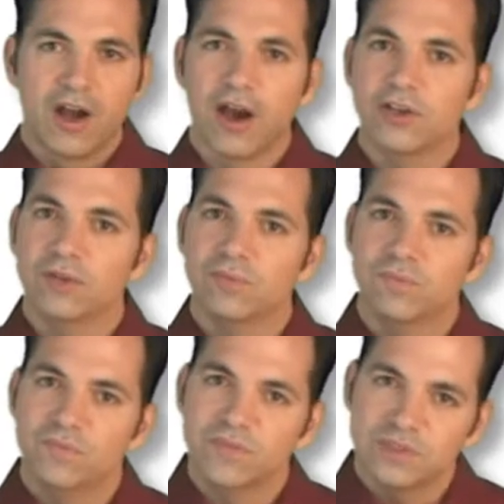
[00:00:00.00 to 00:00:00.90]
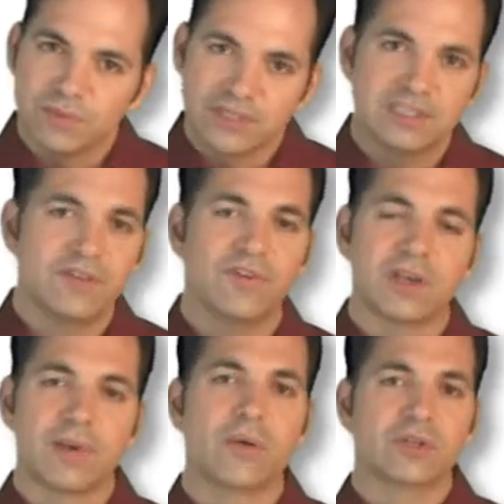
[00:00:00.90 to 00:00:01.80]
Are you specific
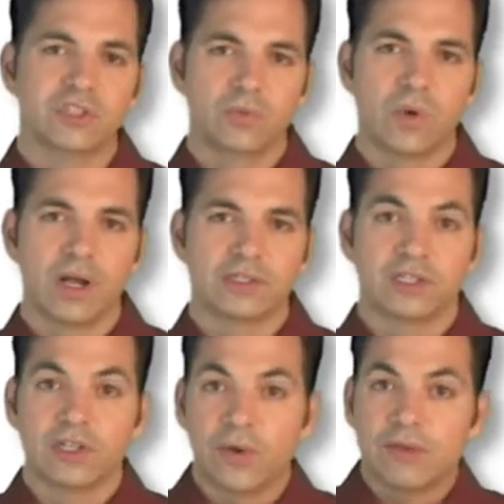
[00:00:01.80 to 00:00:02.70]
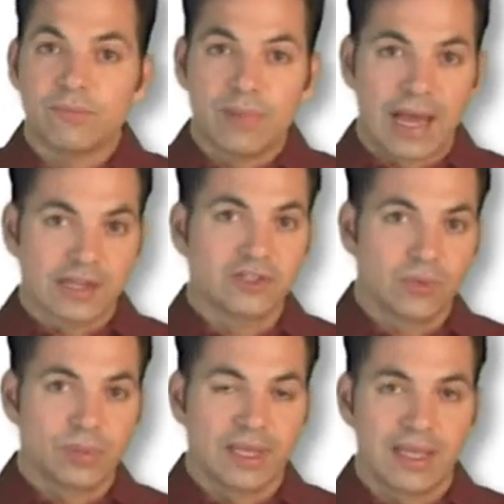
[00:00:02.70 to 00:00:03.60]
about what you want? Going back to your
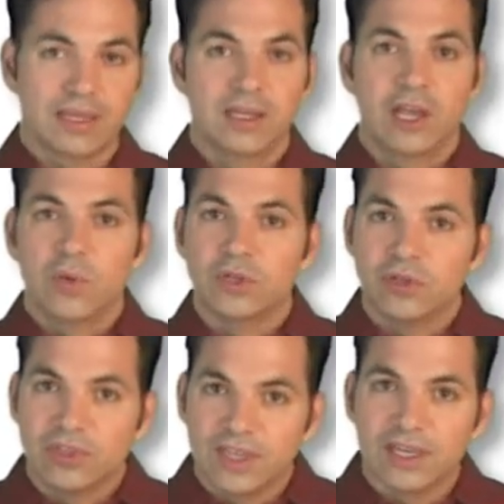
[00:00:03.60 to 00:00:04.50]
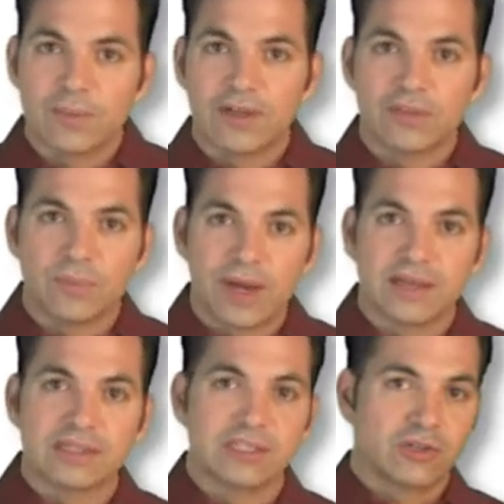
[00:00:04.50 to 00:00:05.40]
plan, when you think about the
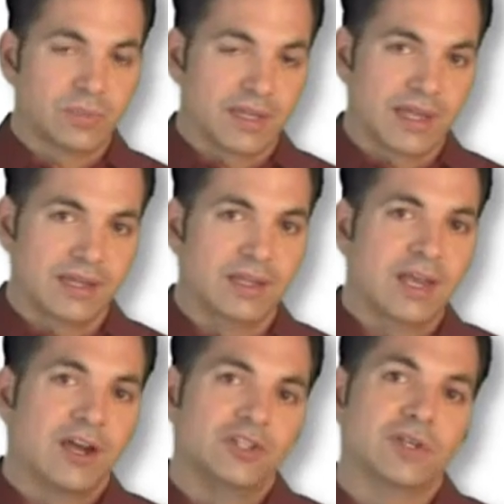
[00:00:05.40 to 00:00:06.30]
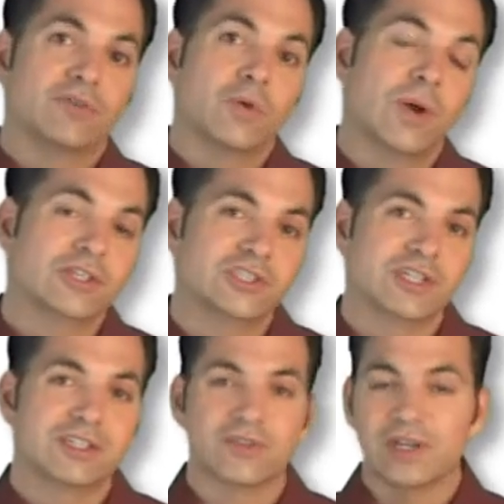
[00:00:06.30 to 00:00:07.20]
buckets in your plan, do you have
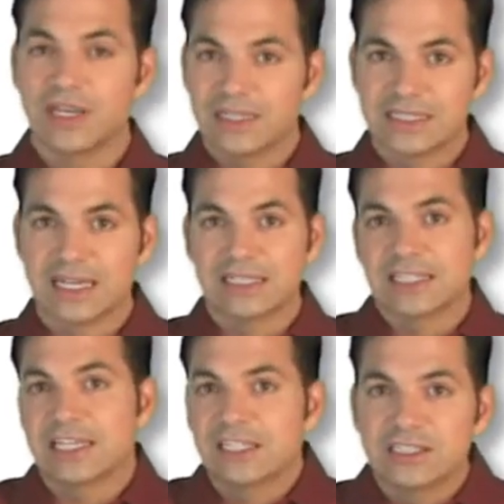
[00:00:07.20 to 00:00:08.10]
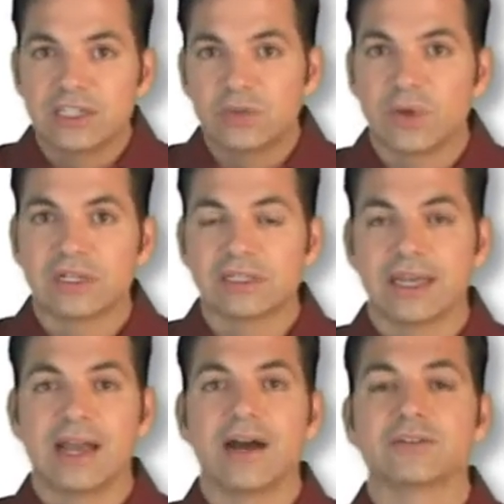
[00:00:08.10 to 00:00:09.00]
questions or insights, things that you want to
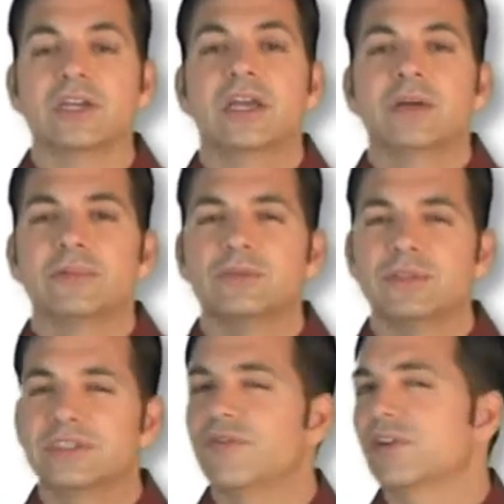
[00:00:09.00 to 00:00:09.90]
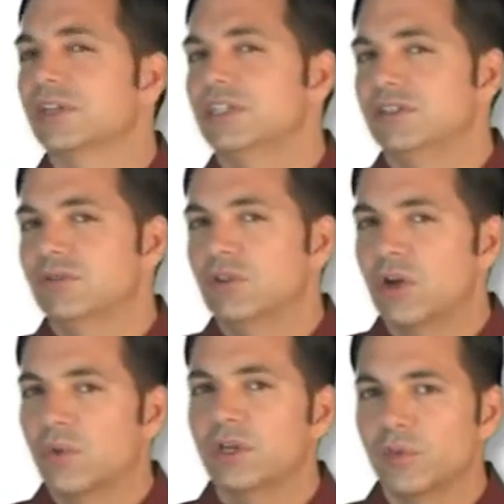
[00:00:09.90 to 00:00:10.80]
lay out? But specifically, do you
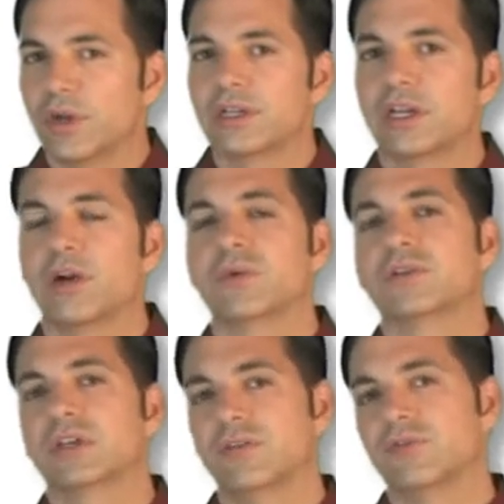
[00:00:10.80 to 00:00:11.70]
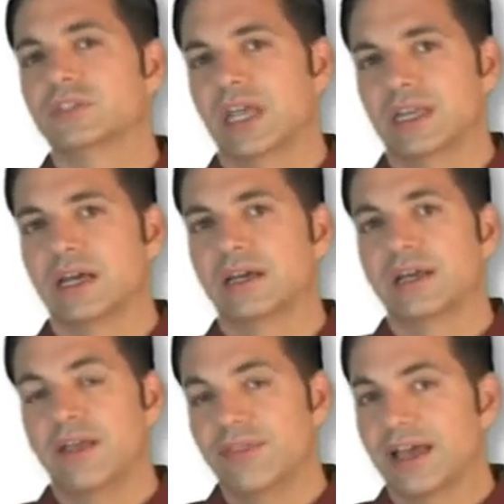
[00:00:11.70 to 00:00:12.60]
know where you want to go with looking for data?
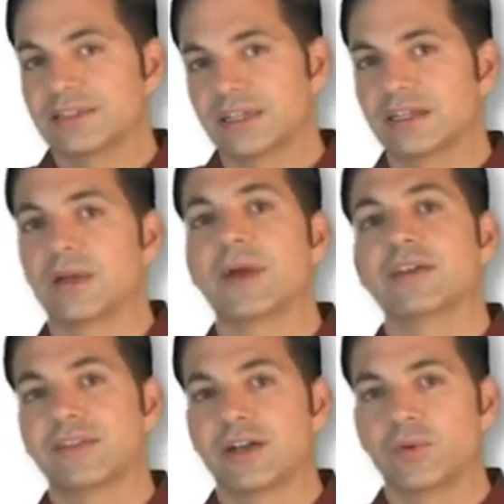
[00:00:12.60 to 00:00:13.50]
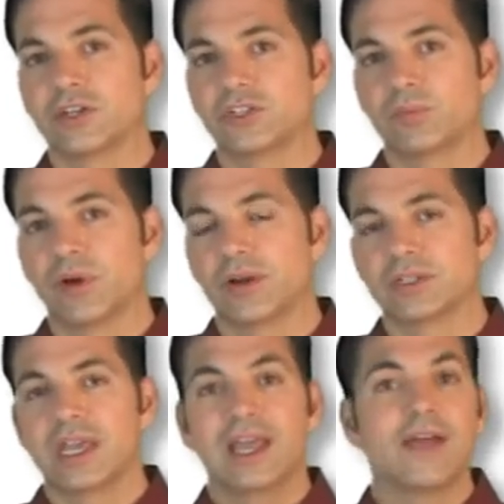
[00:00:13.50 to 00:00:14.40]
And that's going to come out in that question
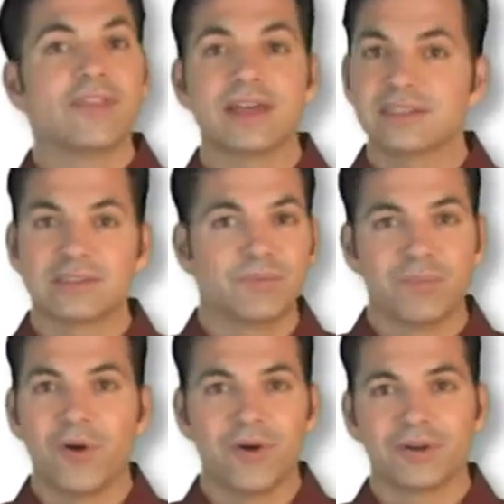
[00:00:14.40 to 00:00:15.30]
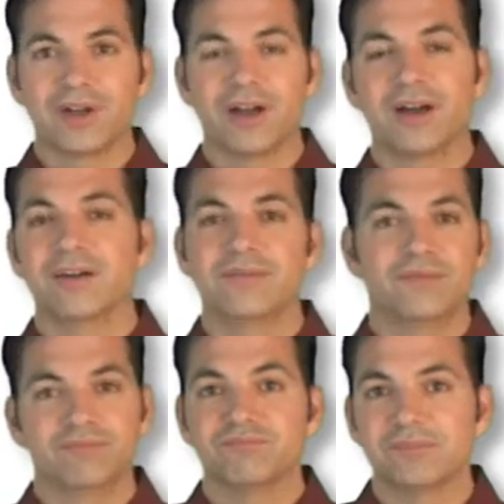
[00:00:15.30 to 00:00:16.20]
part. And that's the bulk of
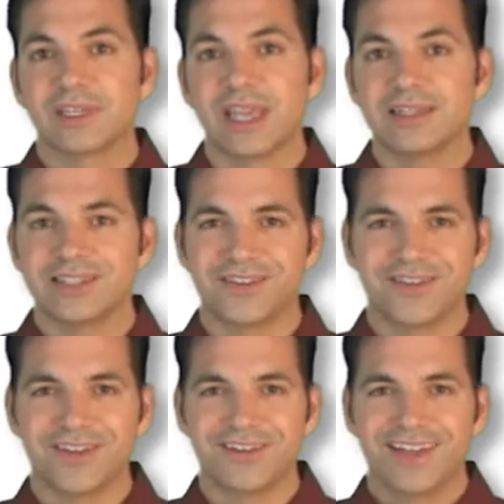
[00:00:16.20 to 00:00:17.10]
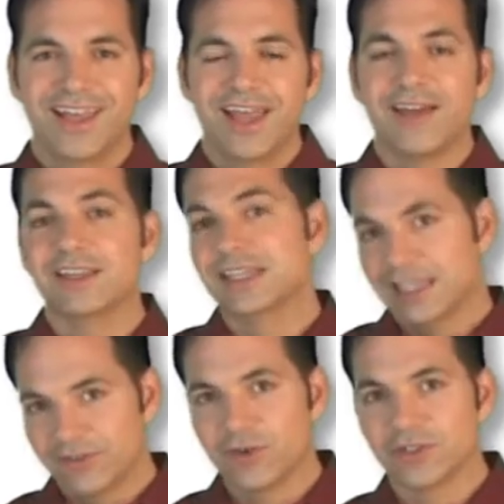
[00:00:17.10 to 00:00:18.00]
the case interview. And then
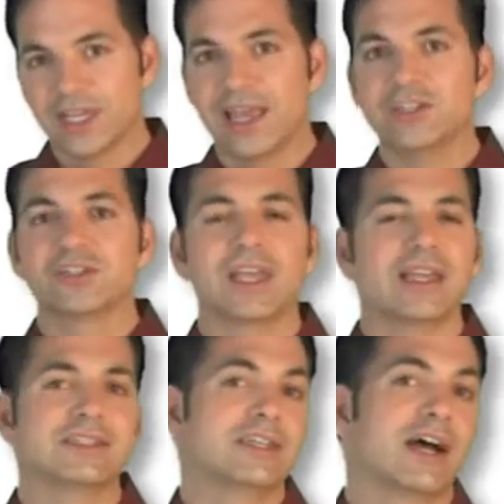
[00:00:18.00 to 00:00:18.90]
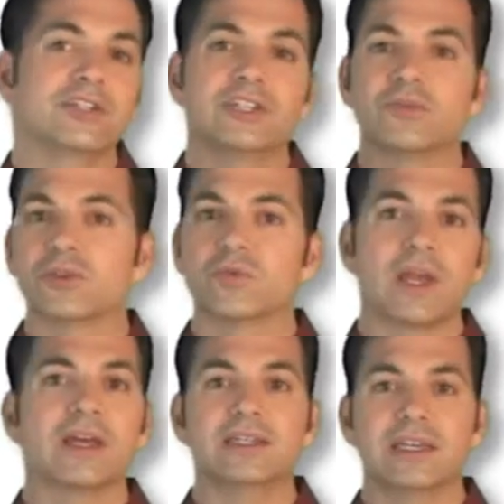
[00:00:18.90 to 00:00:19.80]
E, of course, end your case, not just with
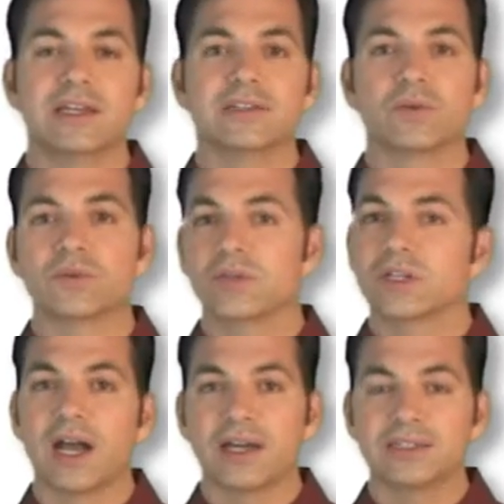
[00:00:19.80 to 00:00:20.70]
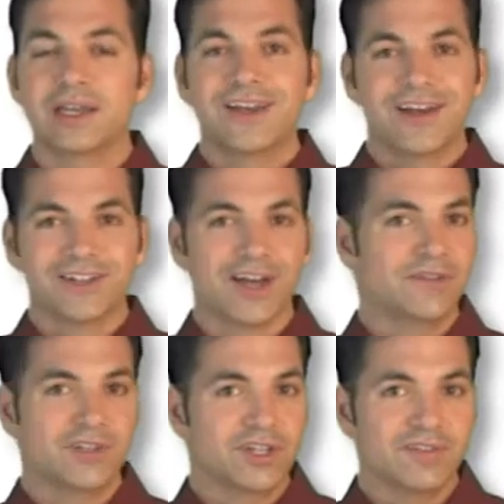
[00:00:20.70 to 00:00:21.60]
great ideas or with your gut. A lot
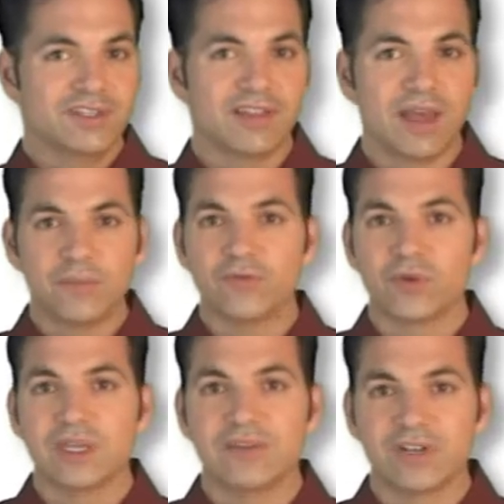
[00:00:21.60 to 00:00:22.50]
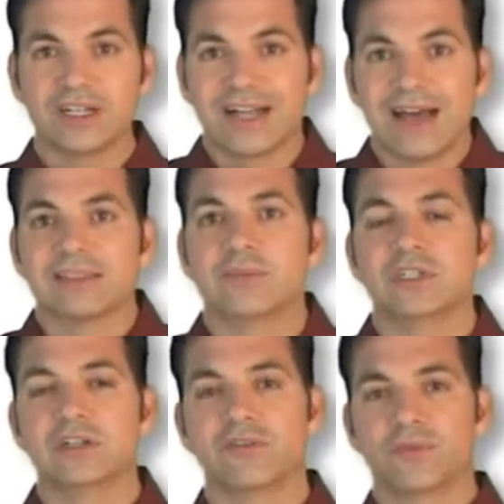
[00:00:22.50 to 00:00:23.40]
of you could have done that before you even got the
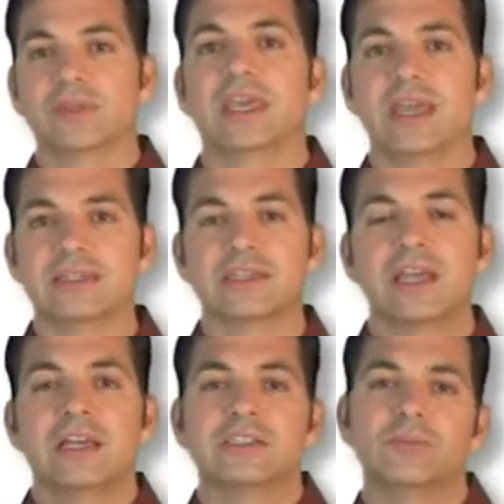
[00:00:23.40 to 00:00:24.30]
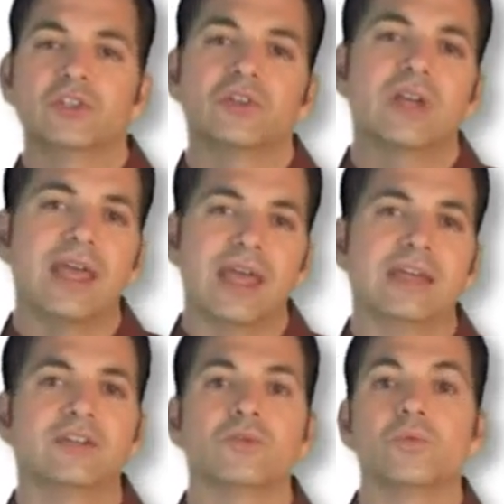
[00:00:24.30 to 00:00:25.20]
material from the case. So be sure to
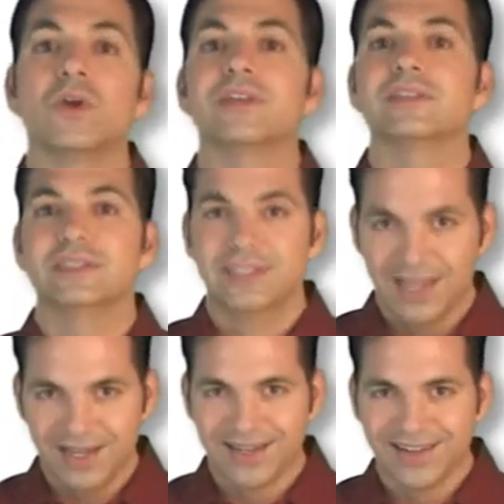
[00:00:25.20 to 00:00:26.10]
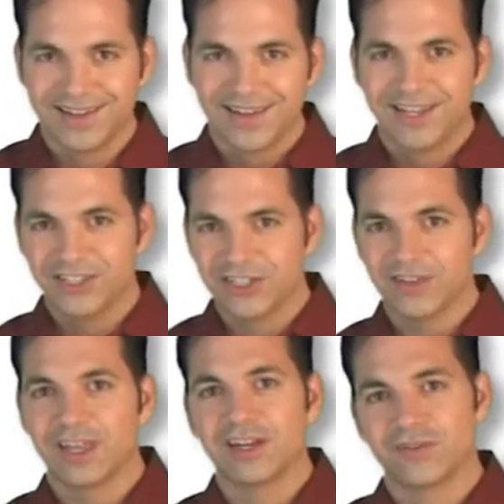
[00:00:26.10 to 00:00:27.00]
end with data and show
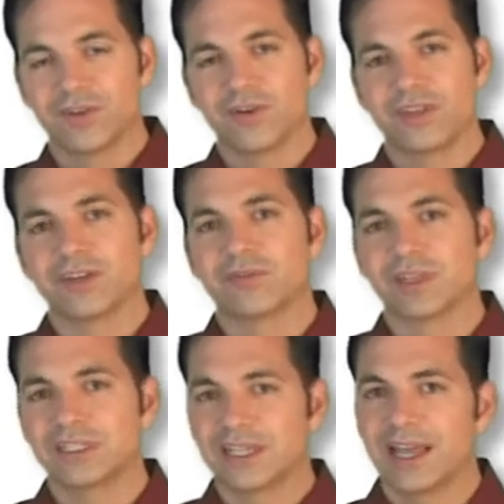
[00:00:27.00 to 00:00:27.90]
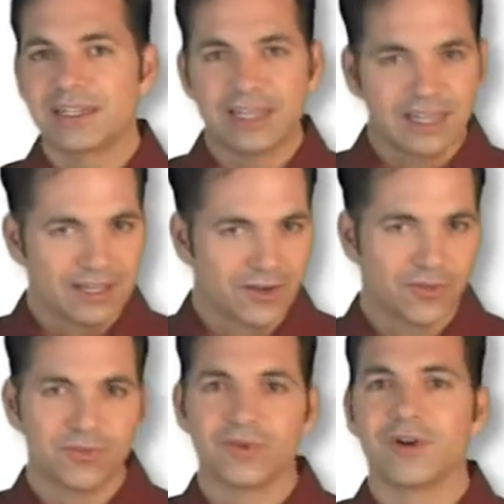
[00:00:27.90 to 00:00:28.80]
that interviewer that you're really tight and can go
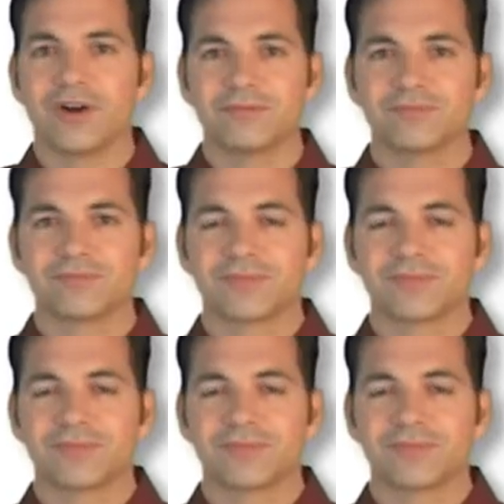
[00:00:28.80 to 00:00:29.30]
through it all.